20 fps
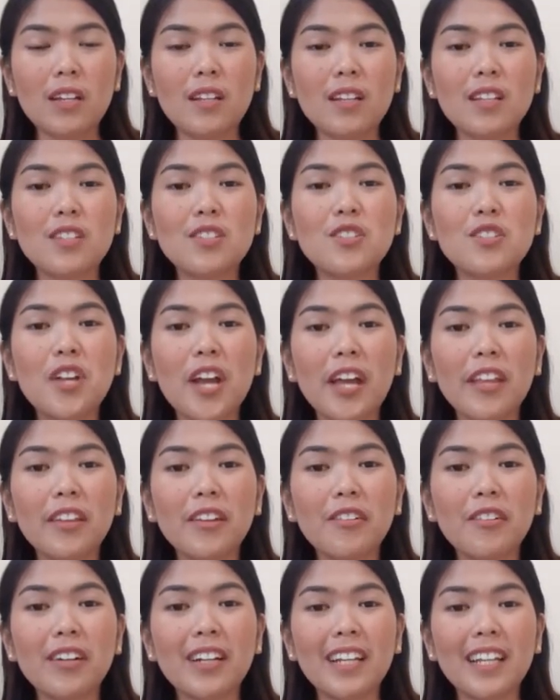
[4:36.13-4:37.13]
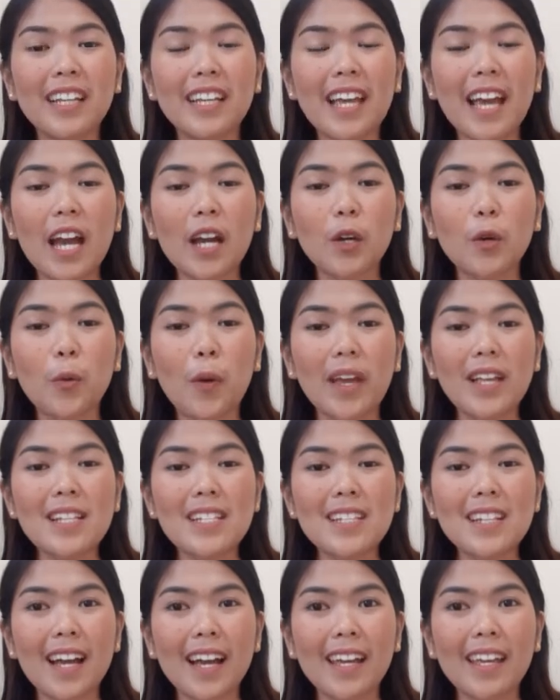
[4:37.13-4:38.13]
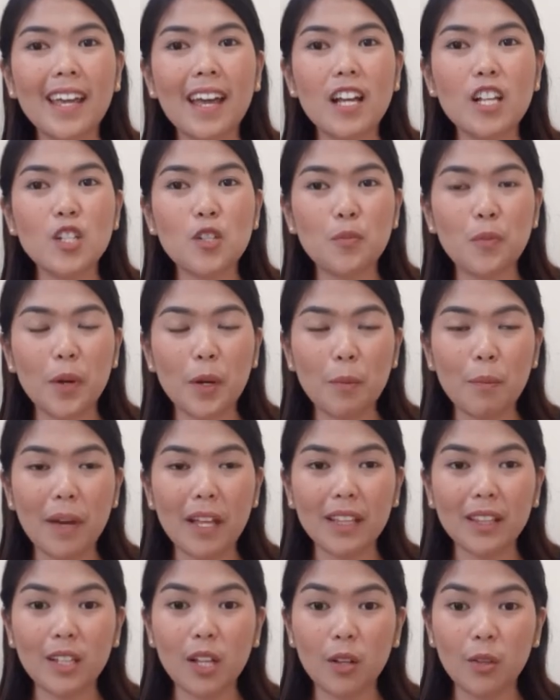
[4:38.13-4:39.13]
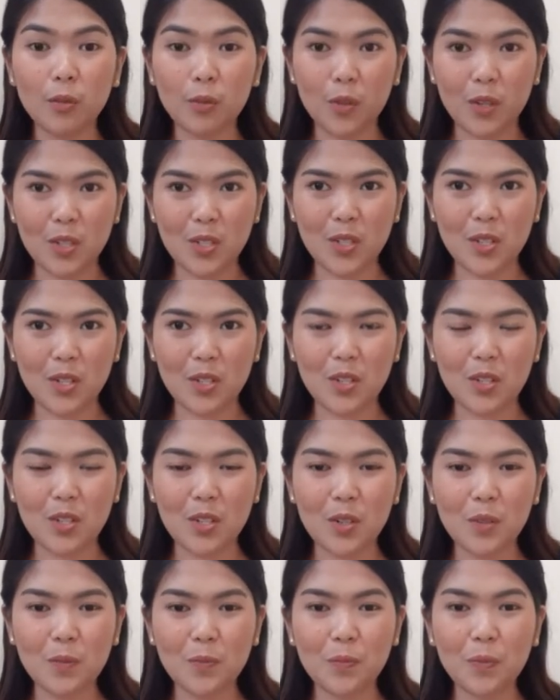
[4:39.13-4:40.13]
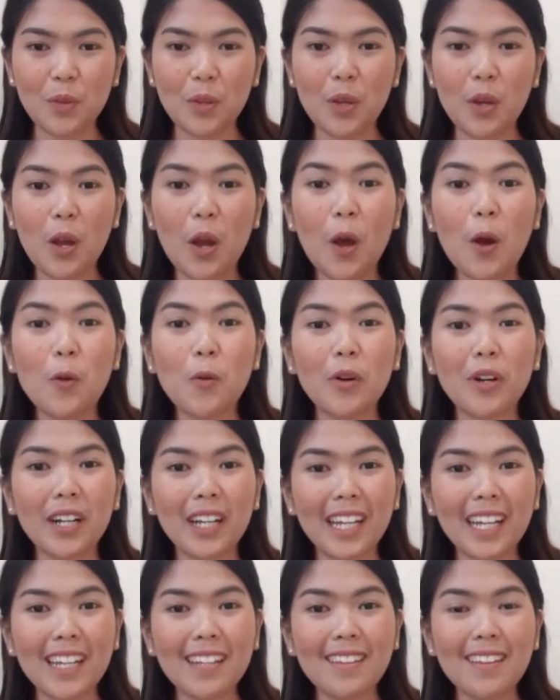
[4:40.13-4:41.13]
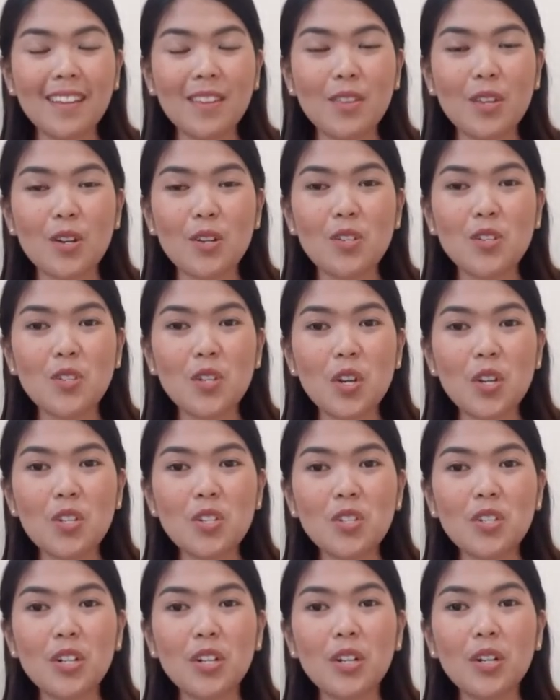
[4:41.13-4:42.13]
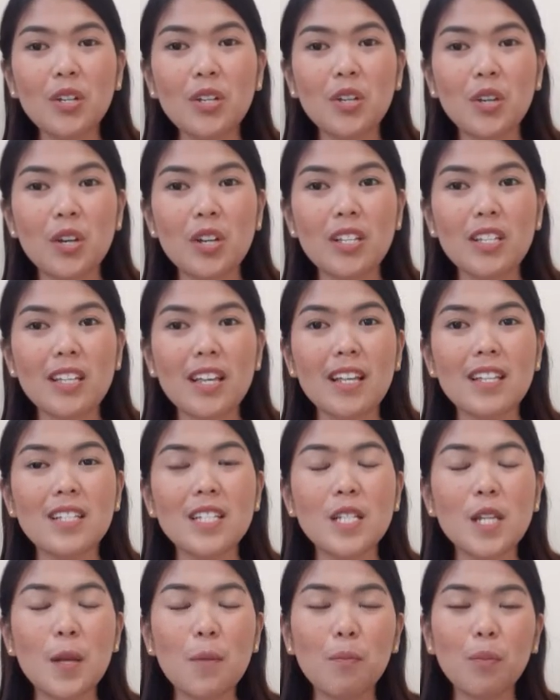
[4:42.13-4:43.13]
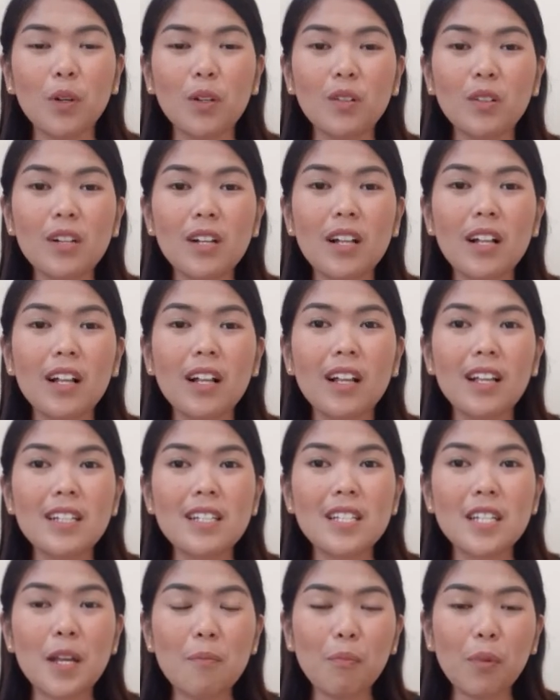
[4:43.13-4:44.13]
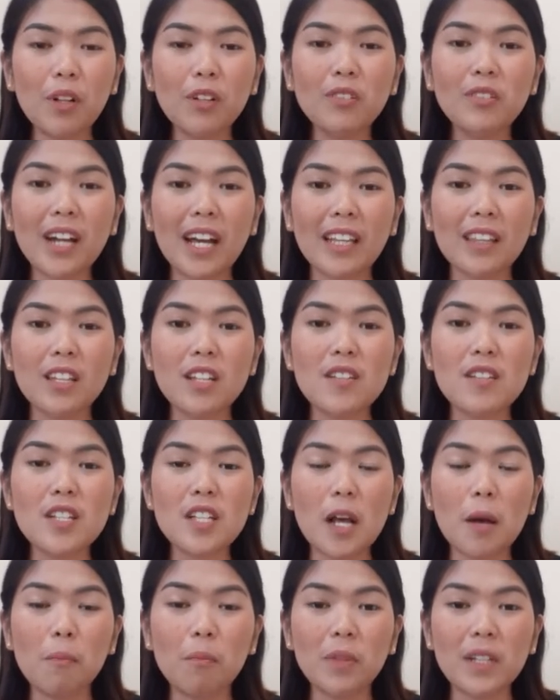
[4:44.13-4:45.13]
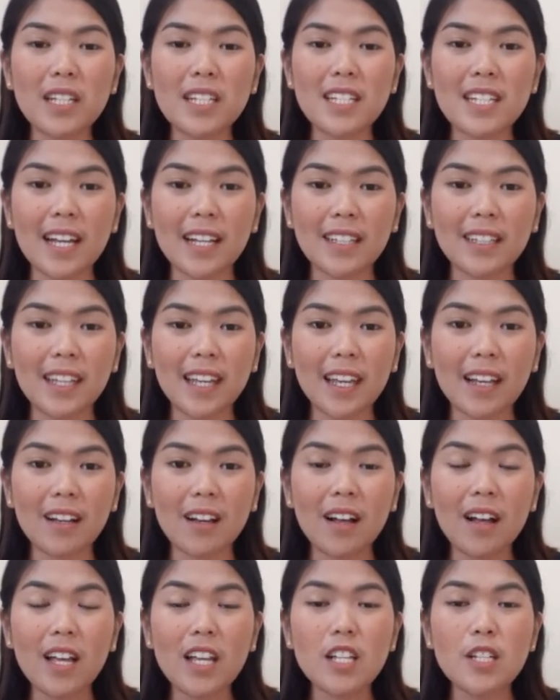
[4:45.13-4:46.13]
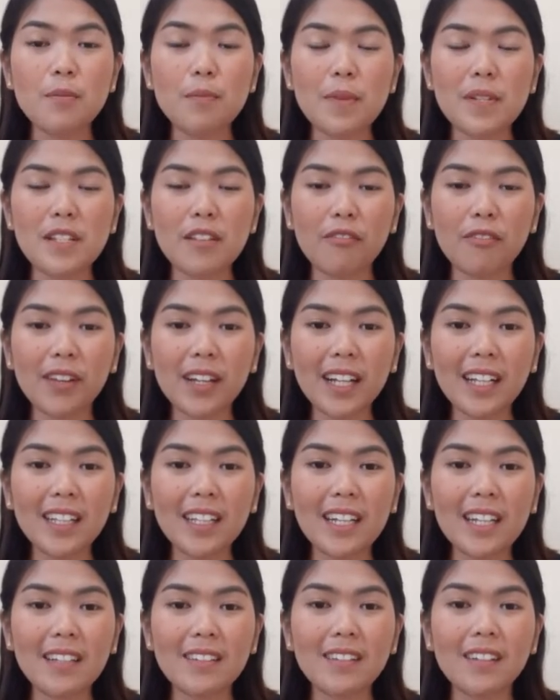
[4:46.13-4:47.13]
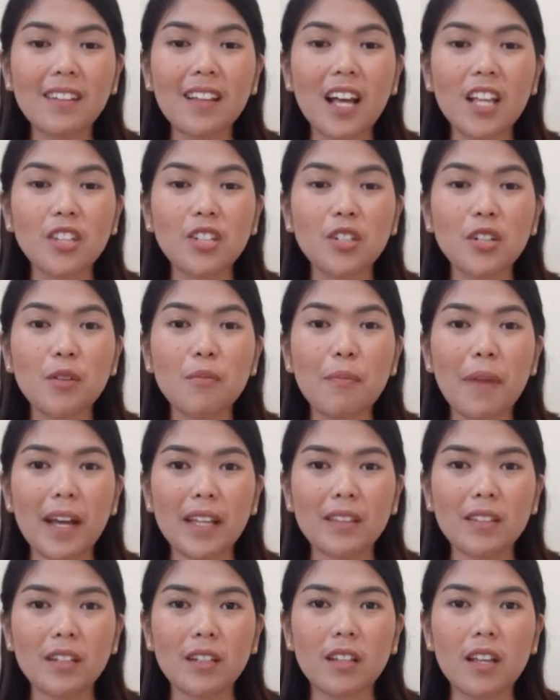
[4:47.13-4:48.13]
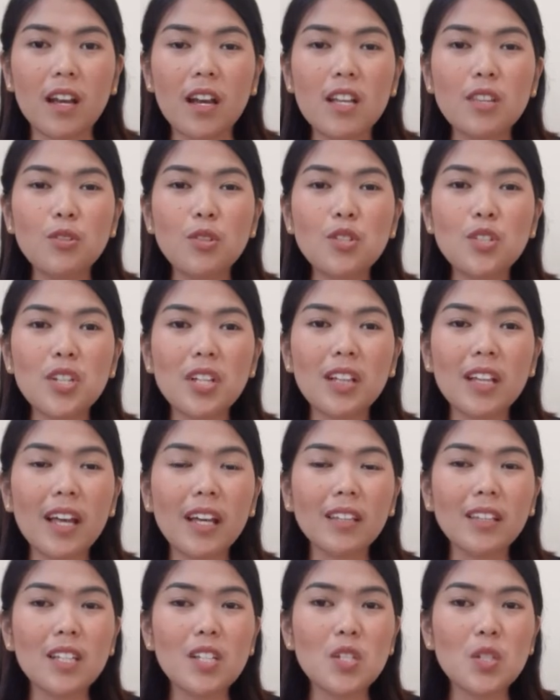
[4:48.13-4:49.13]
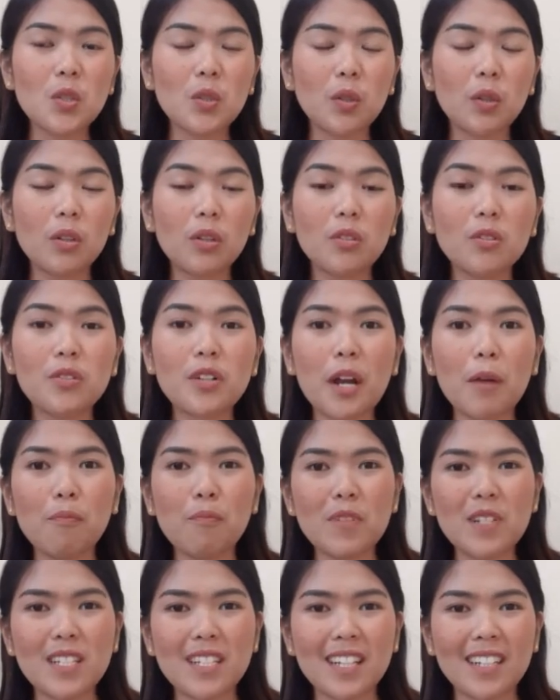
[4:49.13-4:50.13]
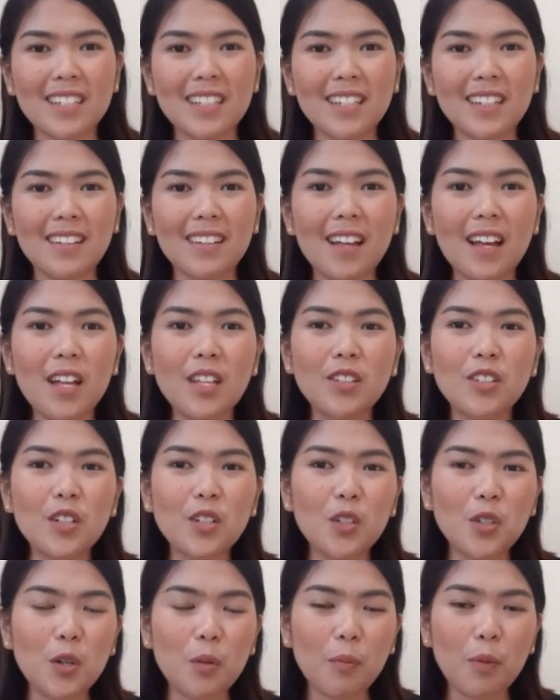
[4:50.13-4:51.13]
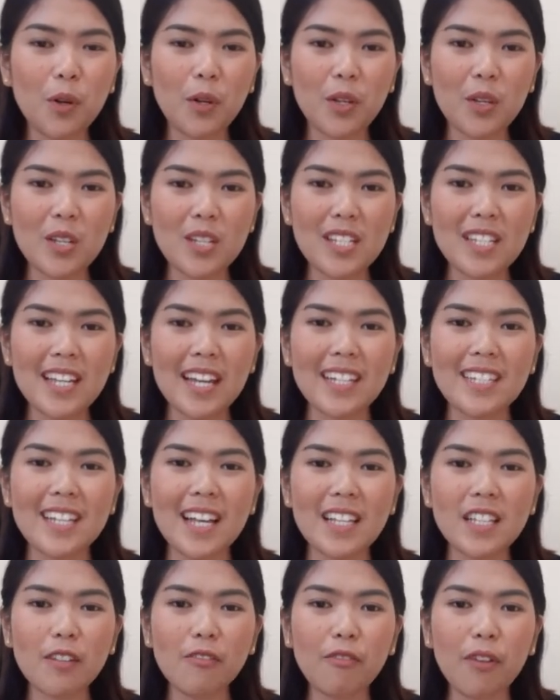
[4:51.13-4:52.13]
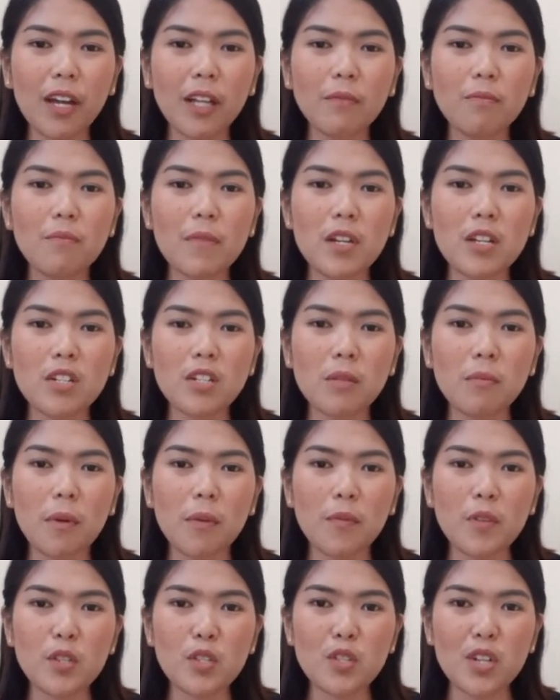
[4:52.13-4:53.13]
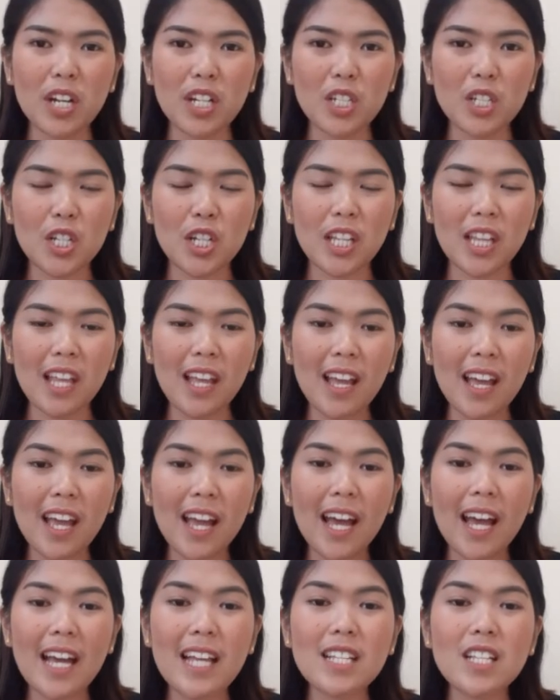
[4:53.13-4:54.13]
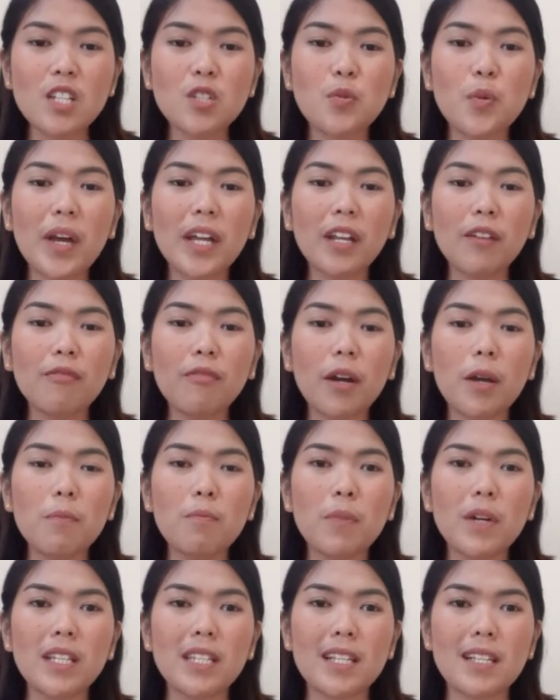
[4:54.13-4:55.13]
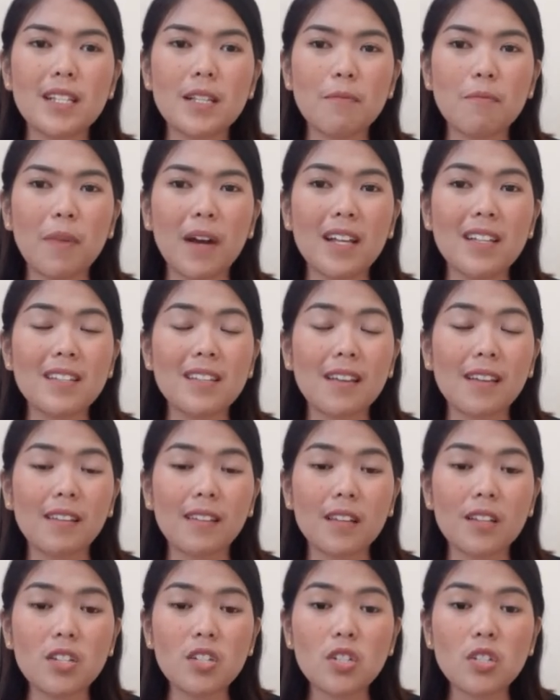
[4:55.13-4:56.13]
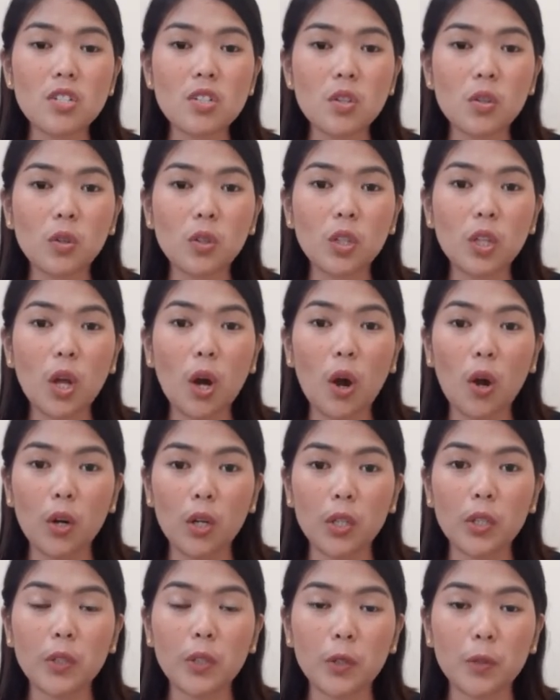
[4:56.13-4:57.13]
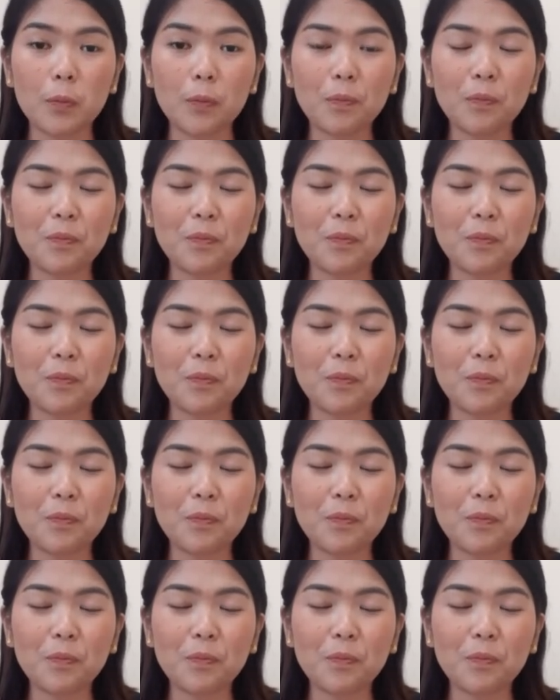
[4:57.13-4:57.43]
is generally a quasi-experimental research, wherein the researcher used a simple random sampling technique, specifically the lottery method, to select the school who represented the group who used the identified medium of instruction and the 25 participants in each school or group.